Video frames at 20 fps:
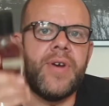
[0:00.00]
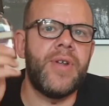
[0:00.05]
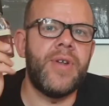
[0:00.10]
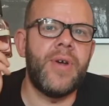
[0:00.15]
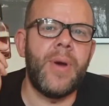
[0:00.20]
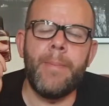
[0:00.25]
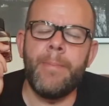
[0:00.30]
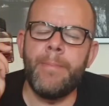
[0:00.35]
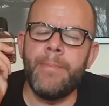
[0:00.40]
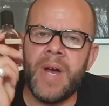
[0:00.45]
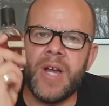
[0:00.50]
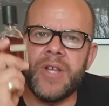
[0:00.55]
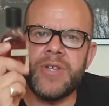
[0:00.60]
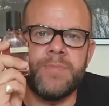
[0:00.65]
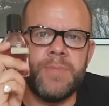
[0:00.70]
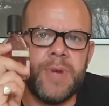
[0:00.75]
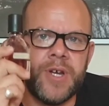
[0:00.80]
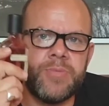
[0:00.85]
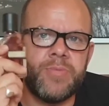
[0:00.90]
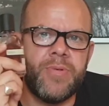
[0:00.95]
and I
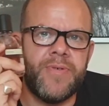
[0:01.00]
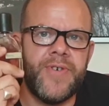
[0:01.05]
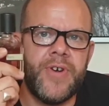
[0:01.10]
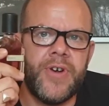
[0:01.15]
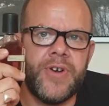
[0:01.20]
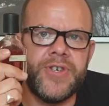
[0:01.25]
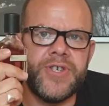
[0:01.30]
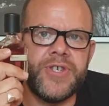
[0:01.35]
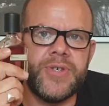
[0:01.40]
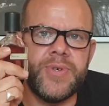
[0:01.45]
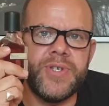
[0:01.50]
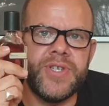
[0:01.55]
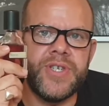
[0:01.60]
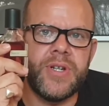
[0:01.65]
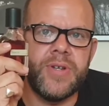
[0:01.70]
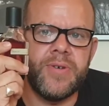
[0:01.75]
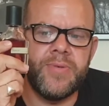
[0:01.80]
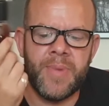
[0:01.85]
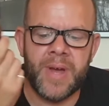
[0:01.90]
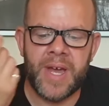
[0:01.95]
much, much prefer this to
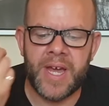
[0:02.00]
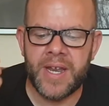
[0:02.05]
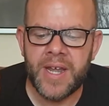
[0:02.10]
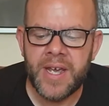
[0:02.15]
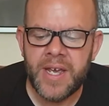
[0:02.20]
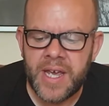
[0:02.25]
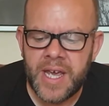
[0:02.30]
Interlude Man.